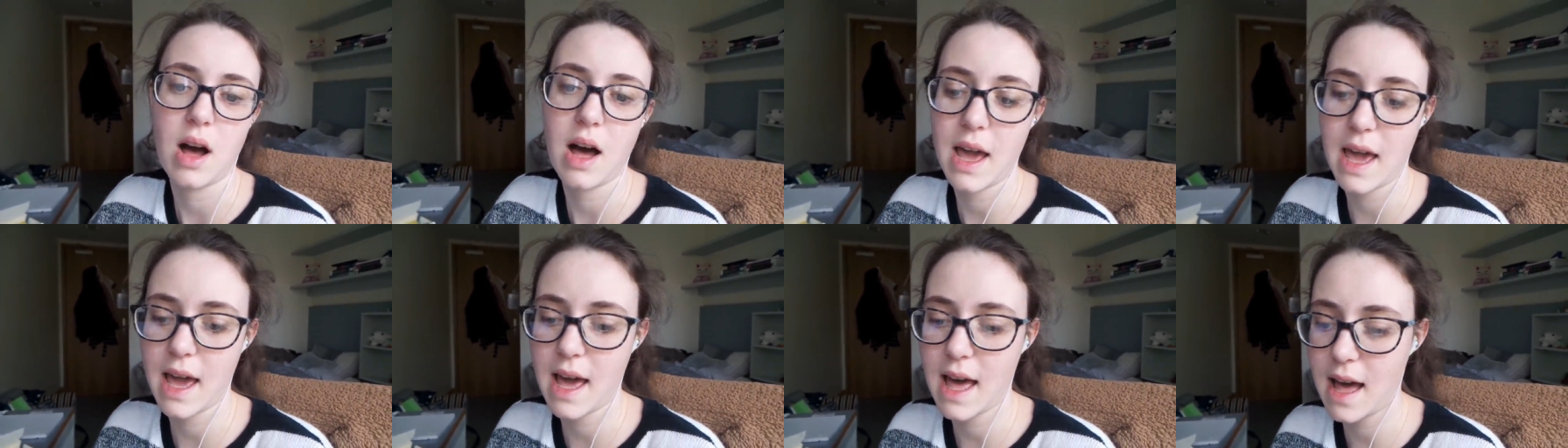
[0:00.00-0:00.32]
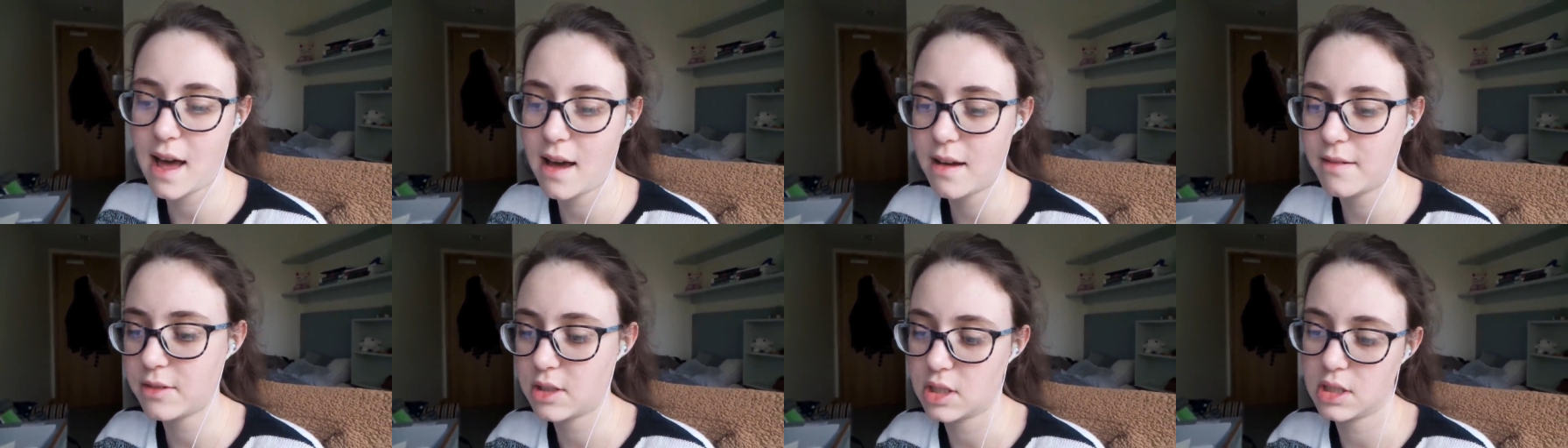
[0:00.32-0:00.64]
I
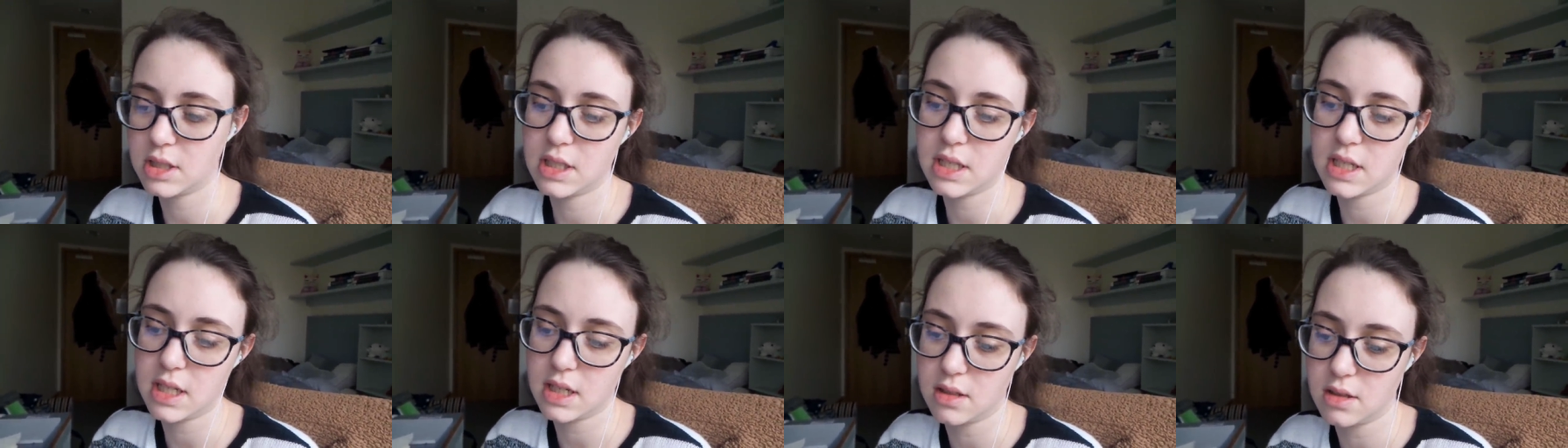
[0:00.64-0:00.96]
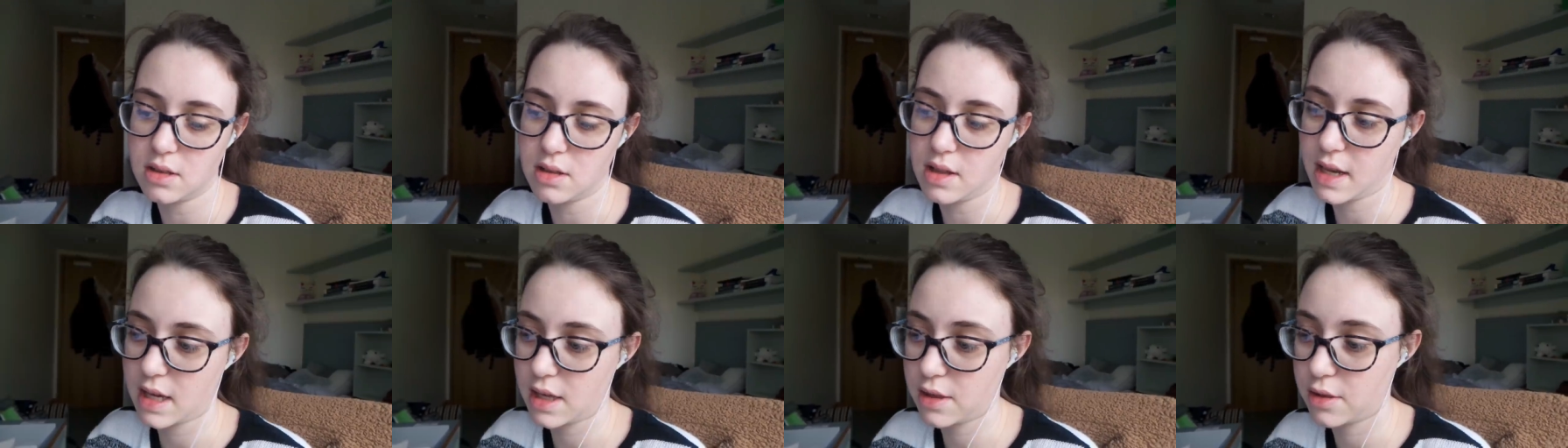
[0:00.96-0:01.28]
have until
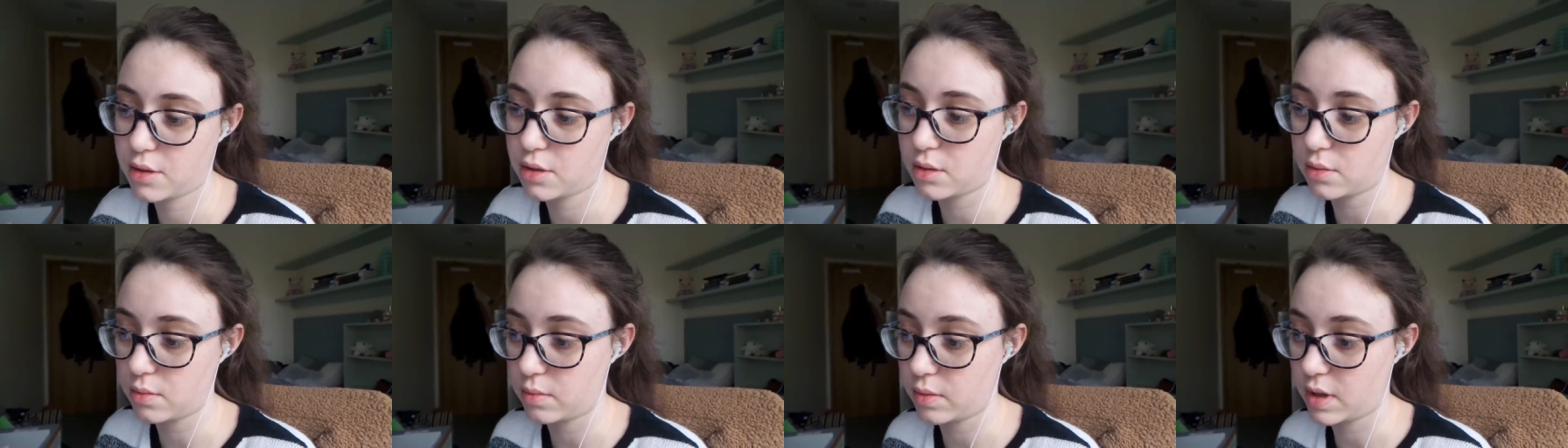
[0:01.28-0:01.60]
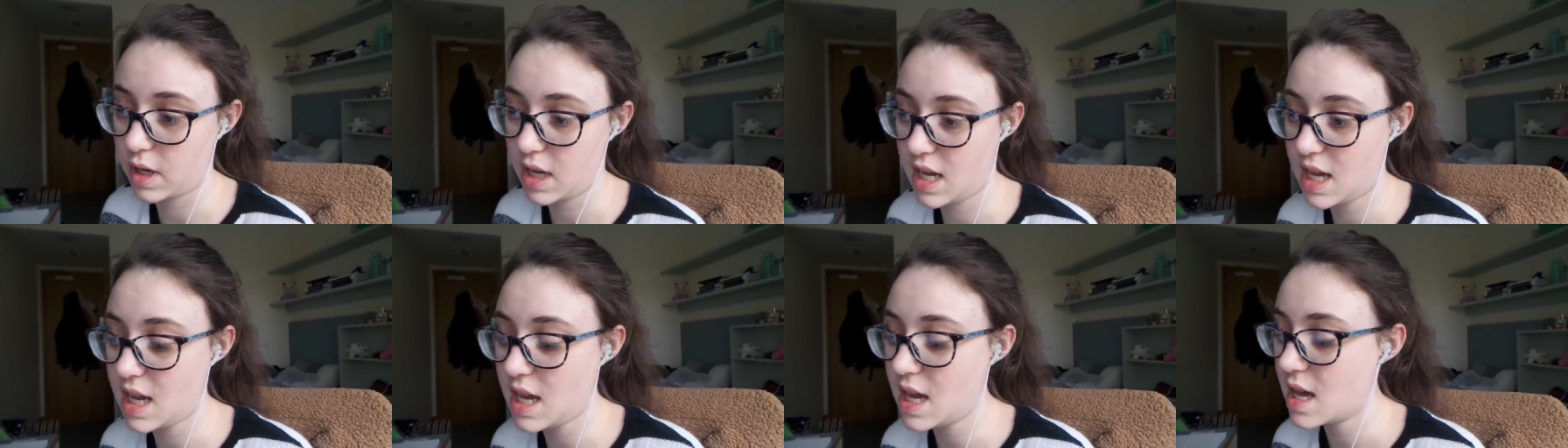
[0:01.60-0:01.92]
like
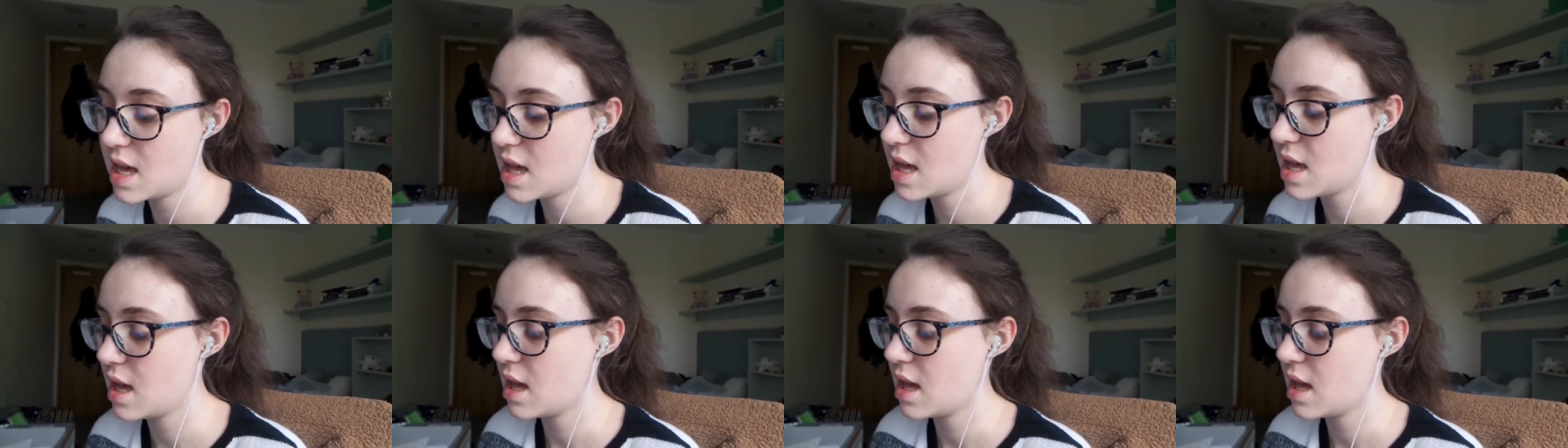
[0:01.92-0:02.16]
three